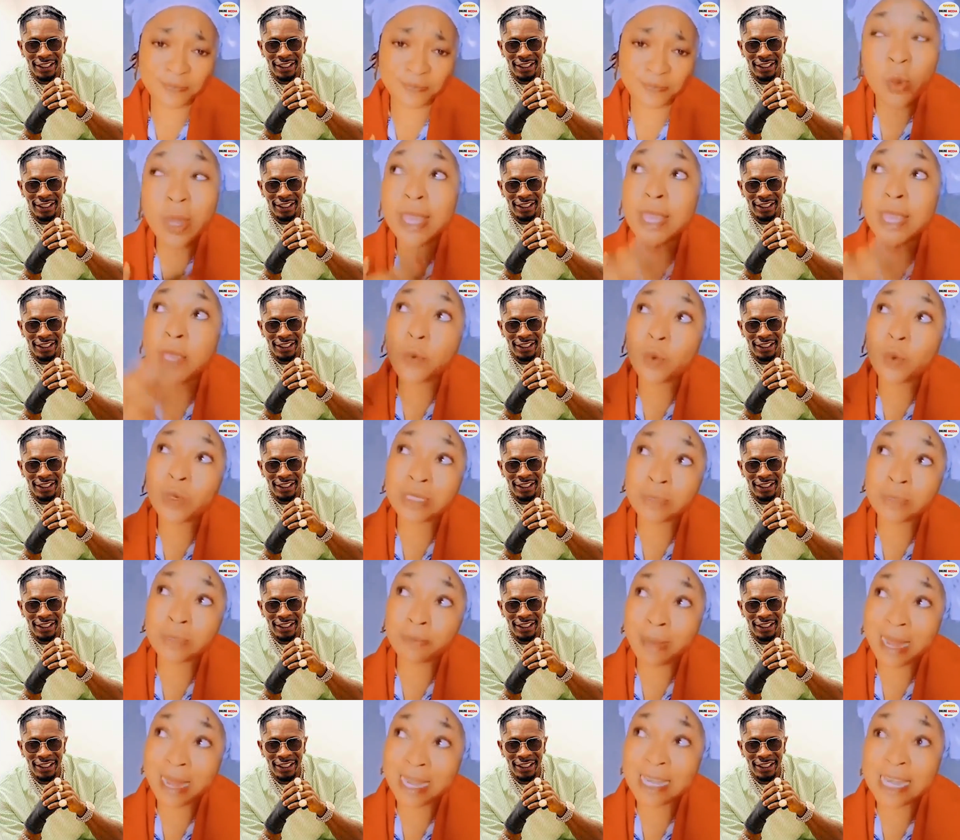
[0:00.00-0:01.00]
Speaker 1: When he was
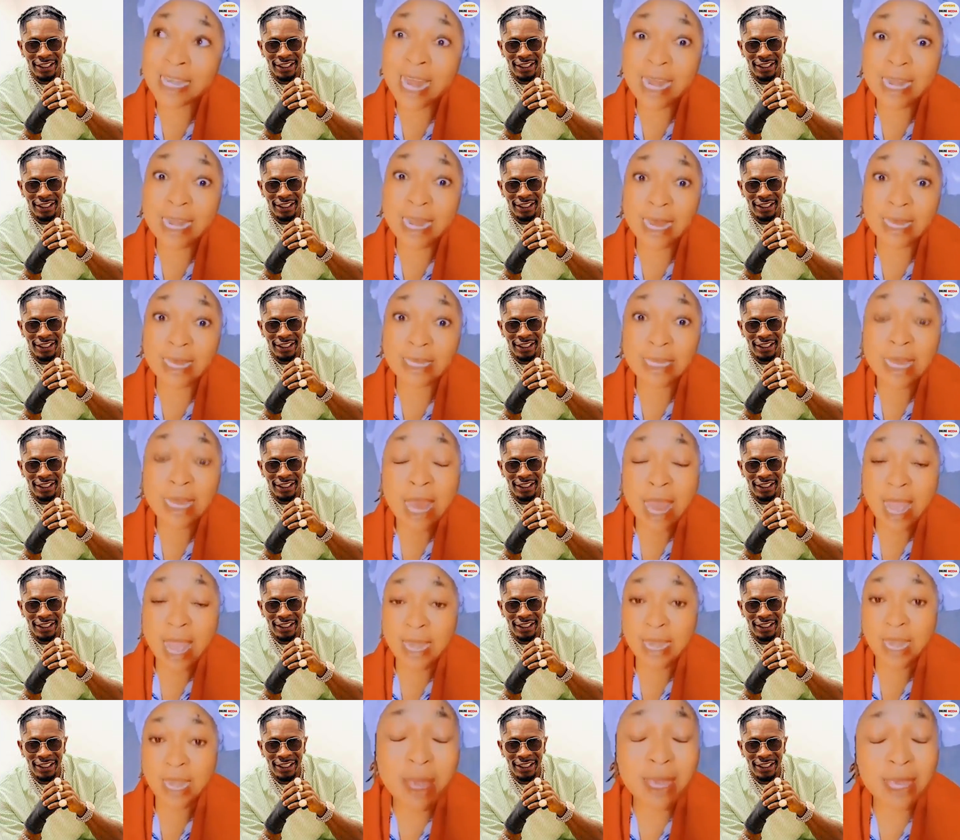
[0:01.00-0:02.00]
bandana
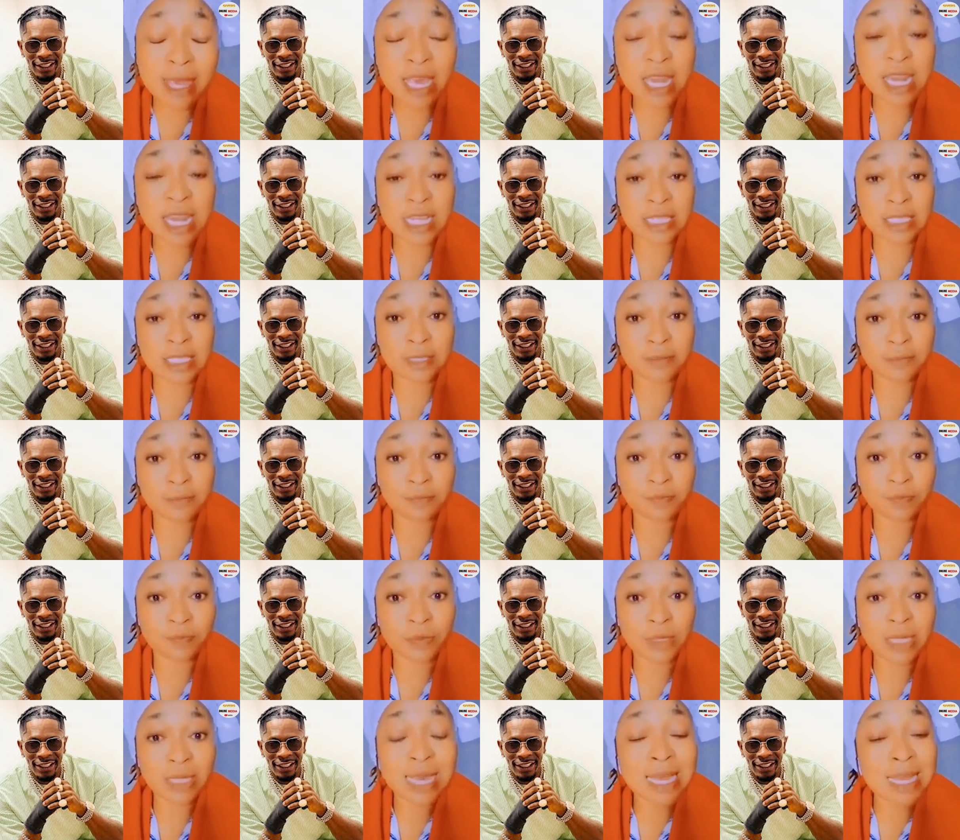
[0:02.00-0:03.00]
and making it,
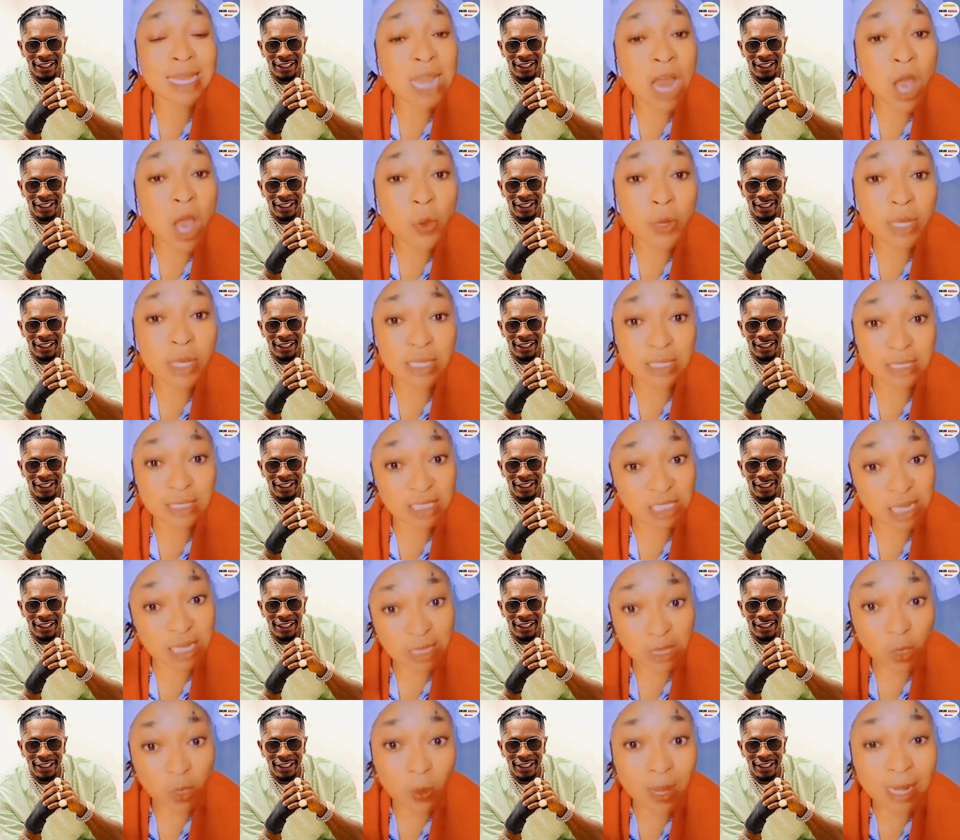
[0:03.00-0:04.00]
now he's
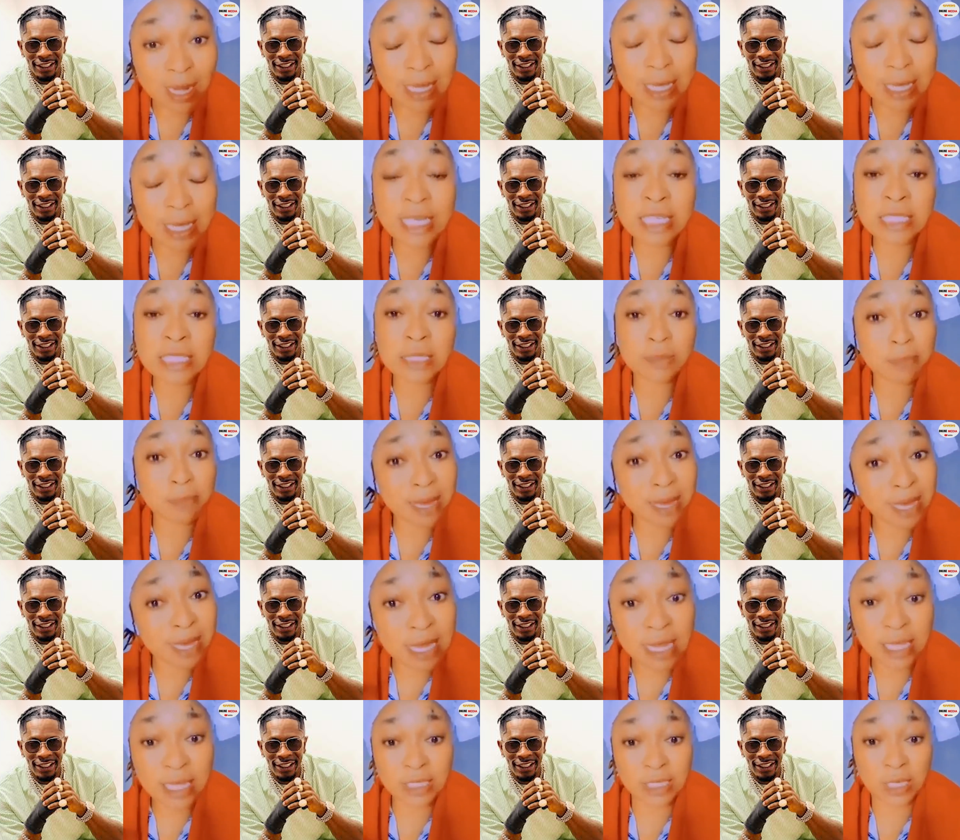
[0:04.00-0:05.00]
Shatawale, he's
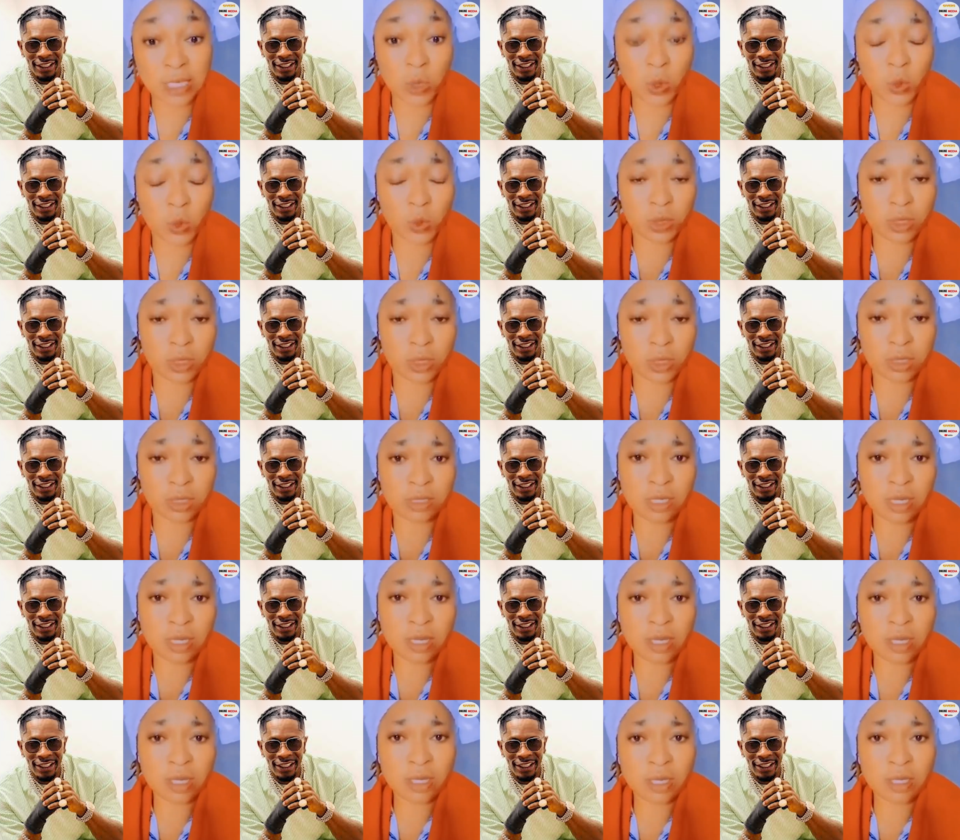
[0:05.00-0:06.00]
making it a lot.
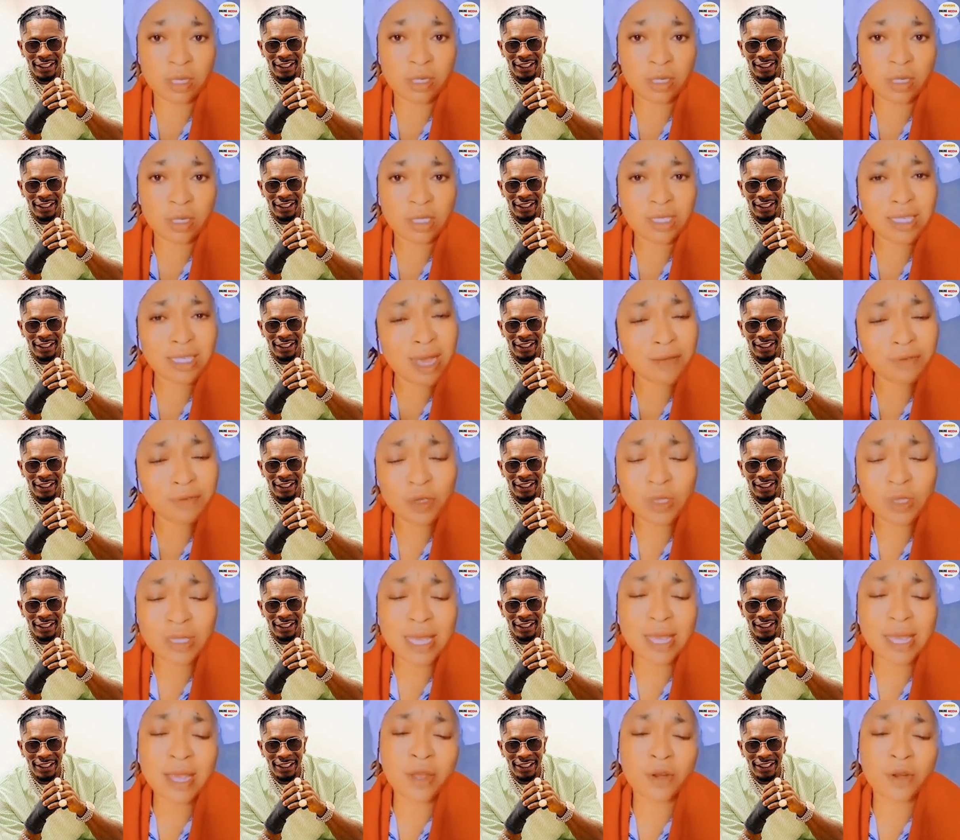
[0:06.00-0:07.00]
She have to
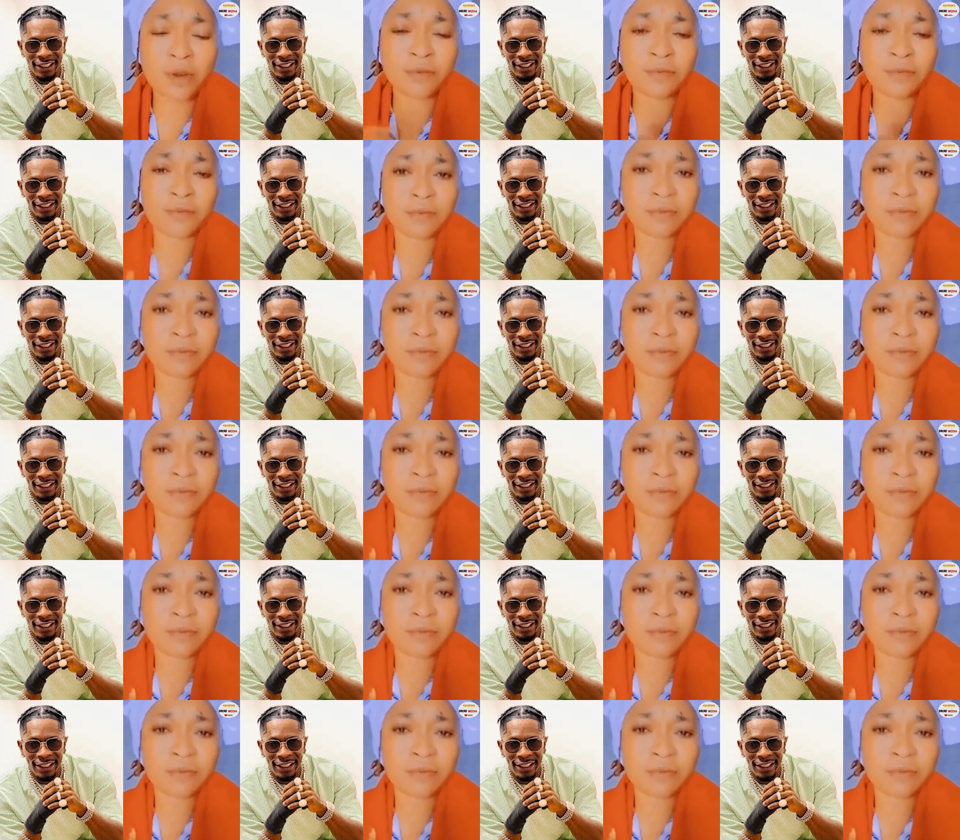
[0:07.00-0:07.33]
take care of